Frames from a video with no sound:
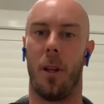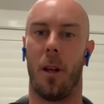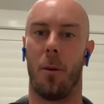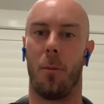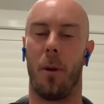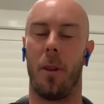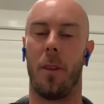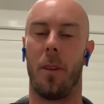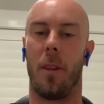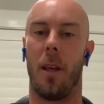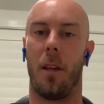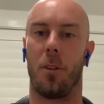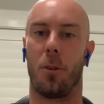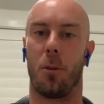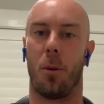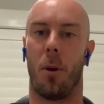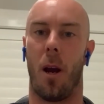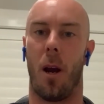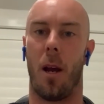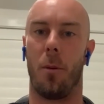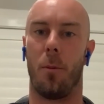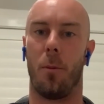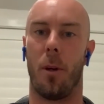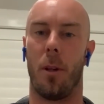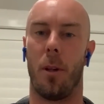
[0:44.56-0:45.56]
you know, with their
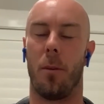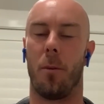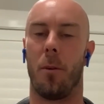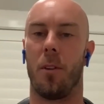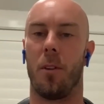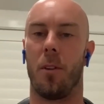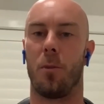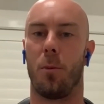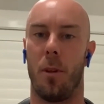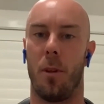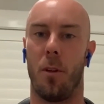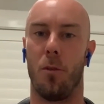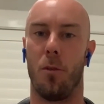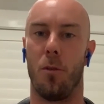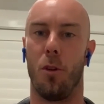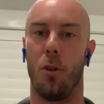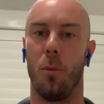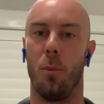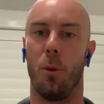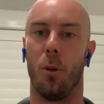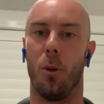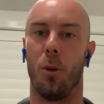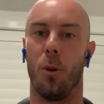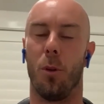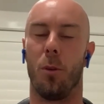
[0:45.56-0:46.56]
trade, whether it's with a
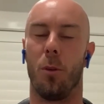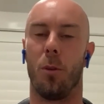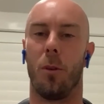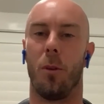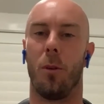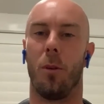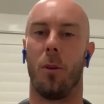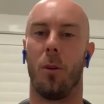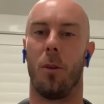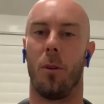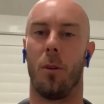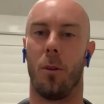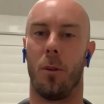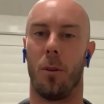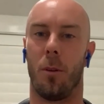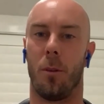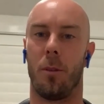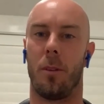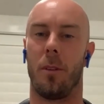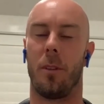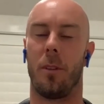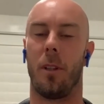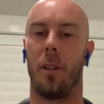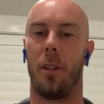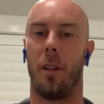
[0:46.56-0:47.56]
new ball
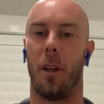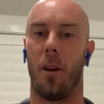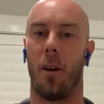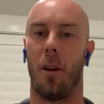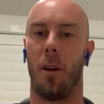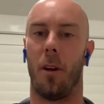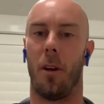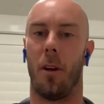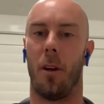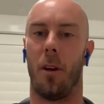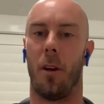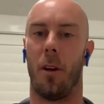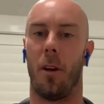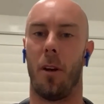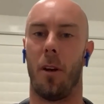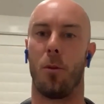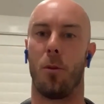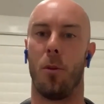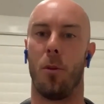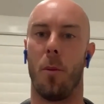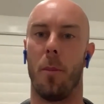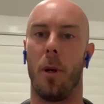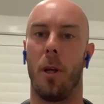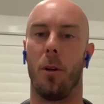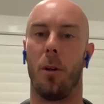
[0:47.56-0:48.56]
or, you know, spin
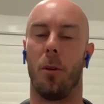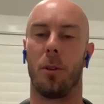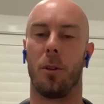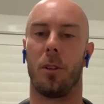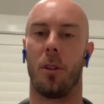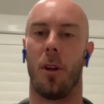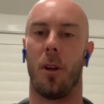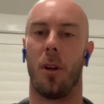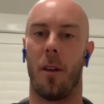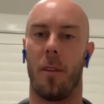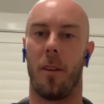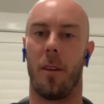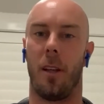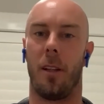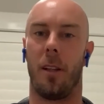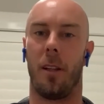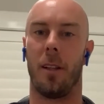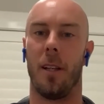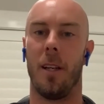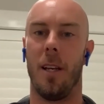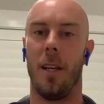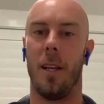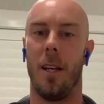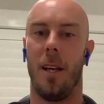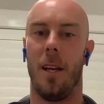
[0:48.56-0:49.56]
through the middle. So I
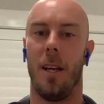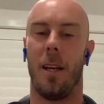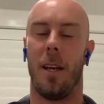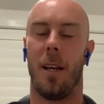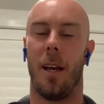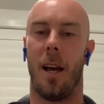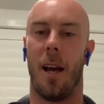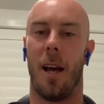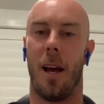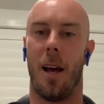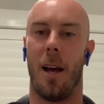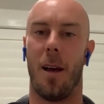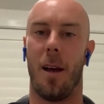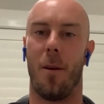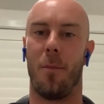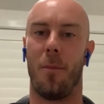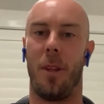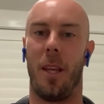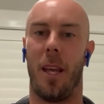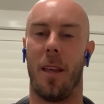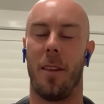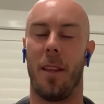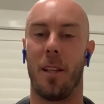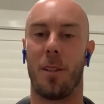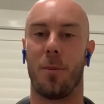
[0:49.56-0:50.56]
think,
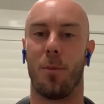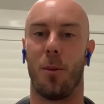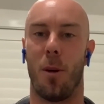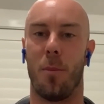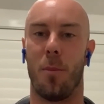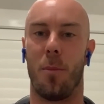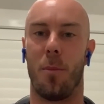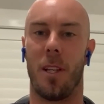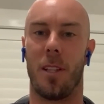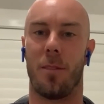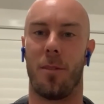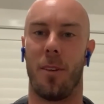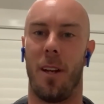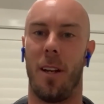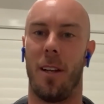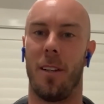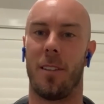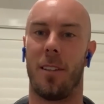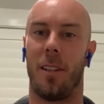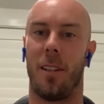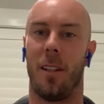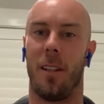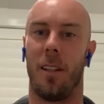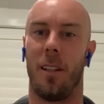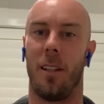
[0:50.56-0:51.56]
yeah, that's my best
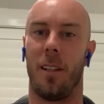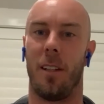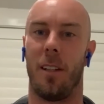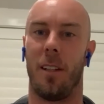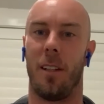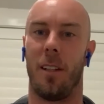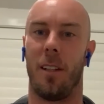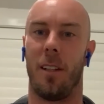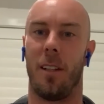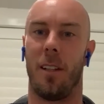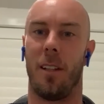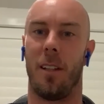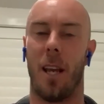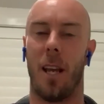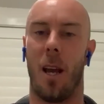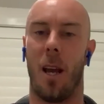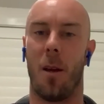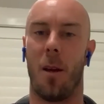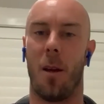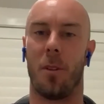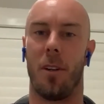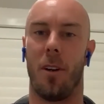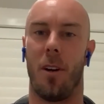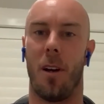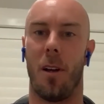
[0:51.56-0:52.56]
fantasy 11 for the game
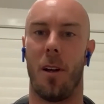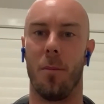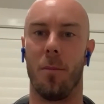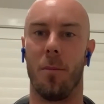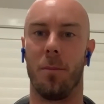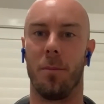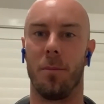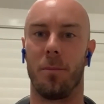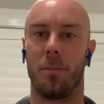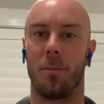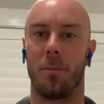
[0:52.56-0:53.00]
tonight.